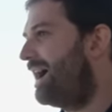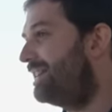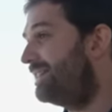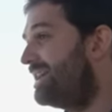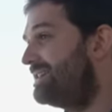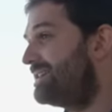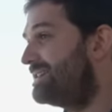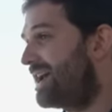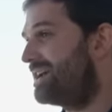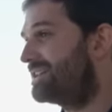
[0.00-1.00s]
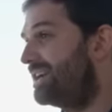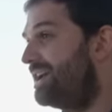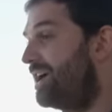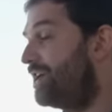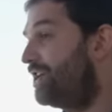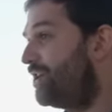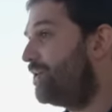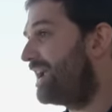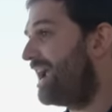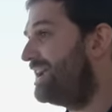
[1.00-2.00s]
And this is actually a
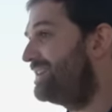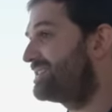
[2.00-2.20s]
UK